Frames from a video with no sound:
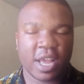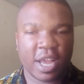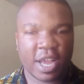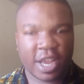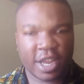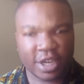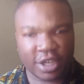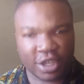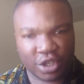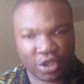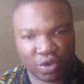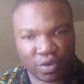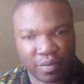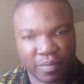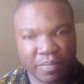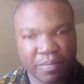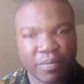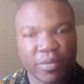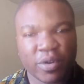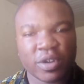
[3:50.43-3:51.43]
and you
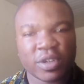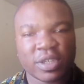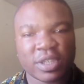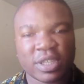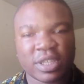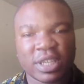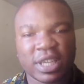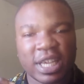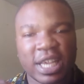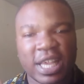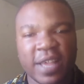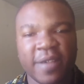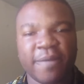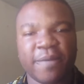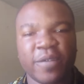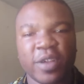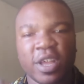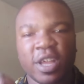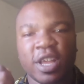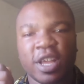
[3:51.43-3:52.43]
must
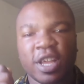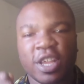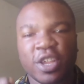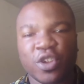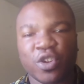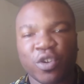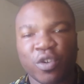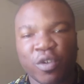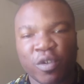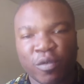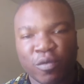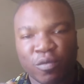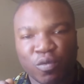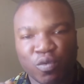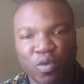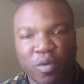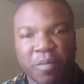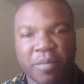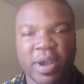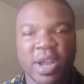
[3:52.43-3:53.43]
give your
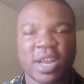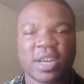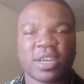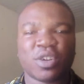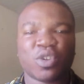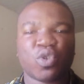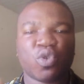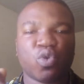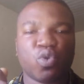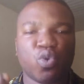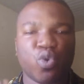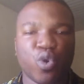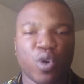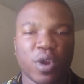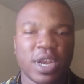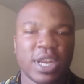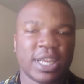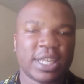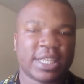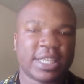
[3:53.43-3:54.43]
woman
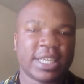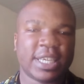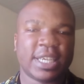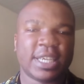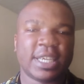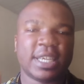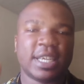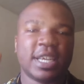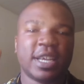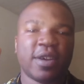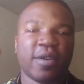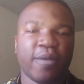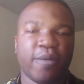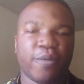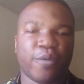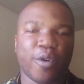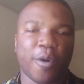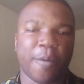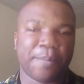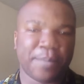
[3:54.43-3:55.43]
quality
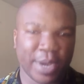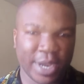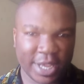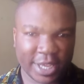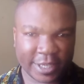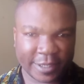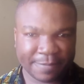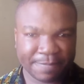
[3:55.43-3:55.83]
foreplay